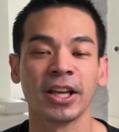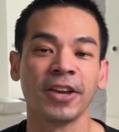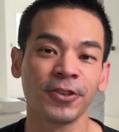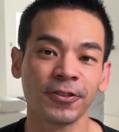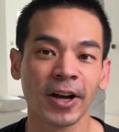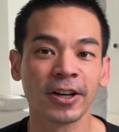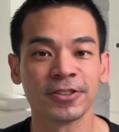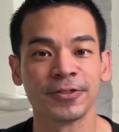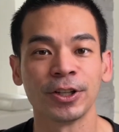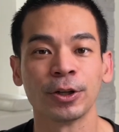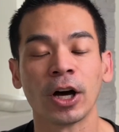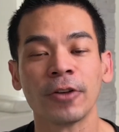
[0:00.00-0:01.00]
If you found this
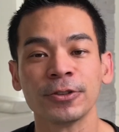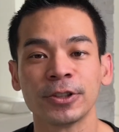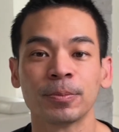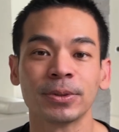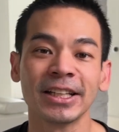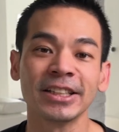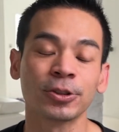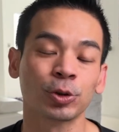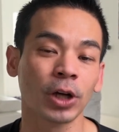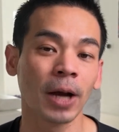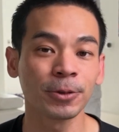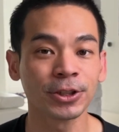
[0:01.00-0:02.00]
video helpful, then please
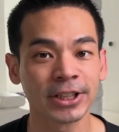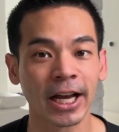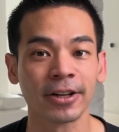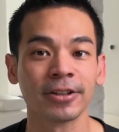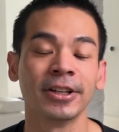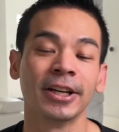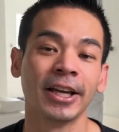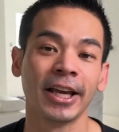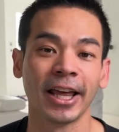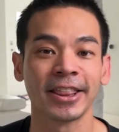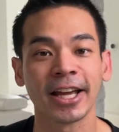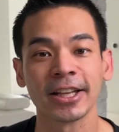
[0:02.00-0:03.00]
subscribe to the channel,
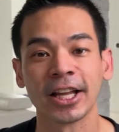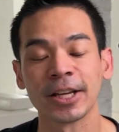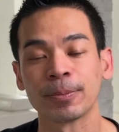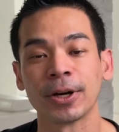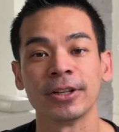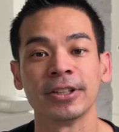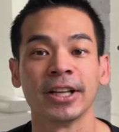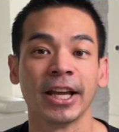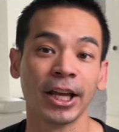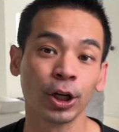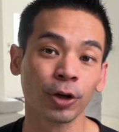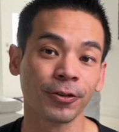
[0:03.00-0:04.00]
hit that like button
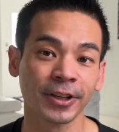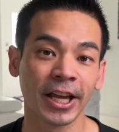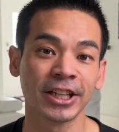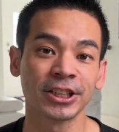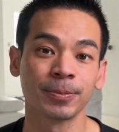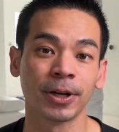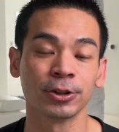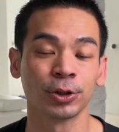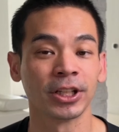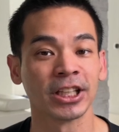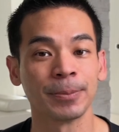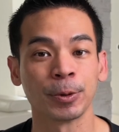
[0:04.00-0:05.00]
and notification bell so I
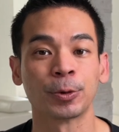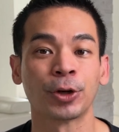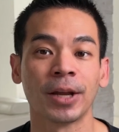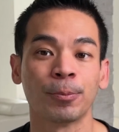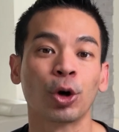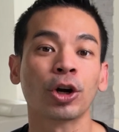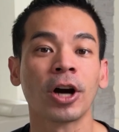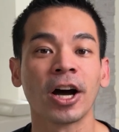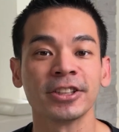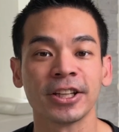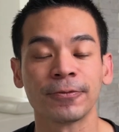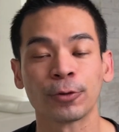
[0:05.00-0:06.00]
can keep on creating more
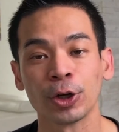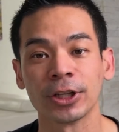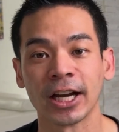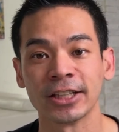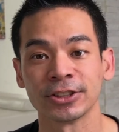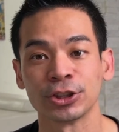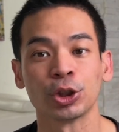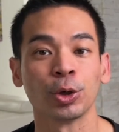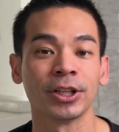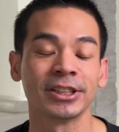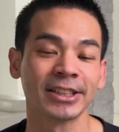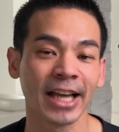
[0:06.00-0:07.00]
content for you guys to show you
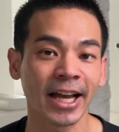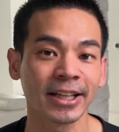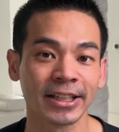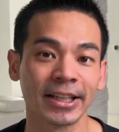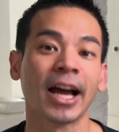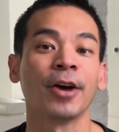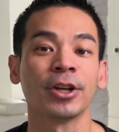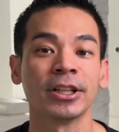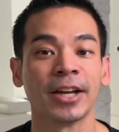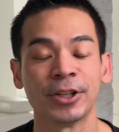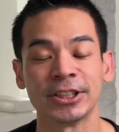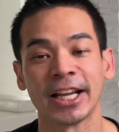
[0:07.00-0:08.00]
exactly how you can
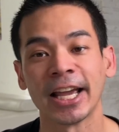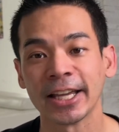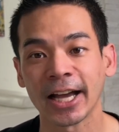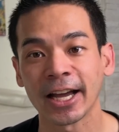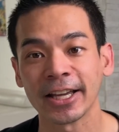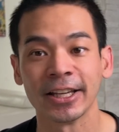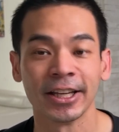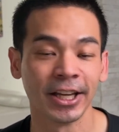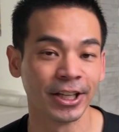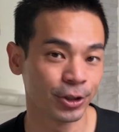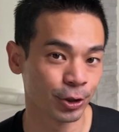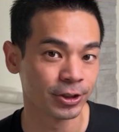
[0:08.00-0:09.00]
leverage AI
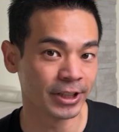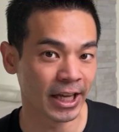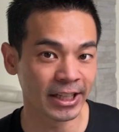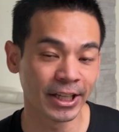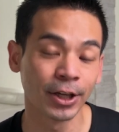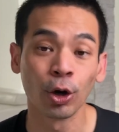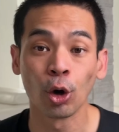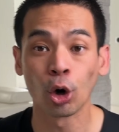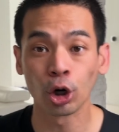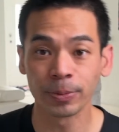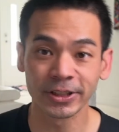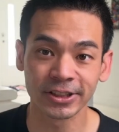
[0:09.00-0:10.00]
into your daily
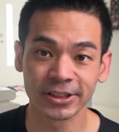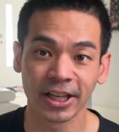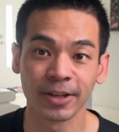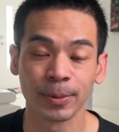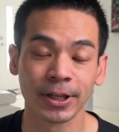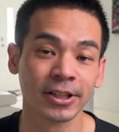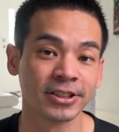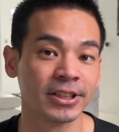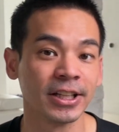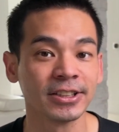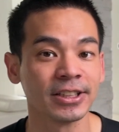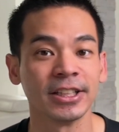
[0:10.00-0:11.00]
or business life, because
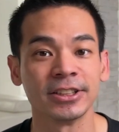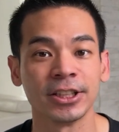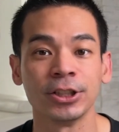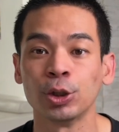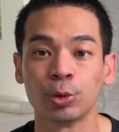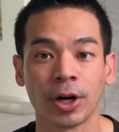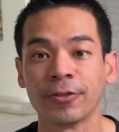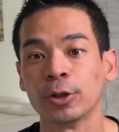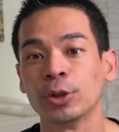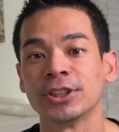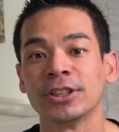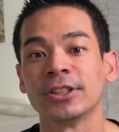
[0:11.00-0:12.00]
this is the new
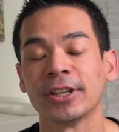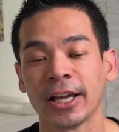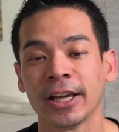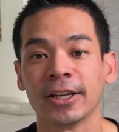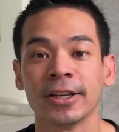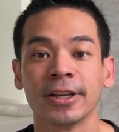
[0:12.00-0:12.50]
revolution today.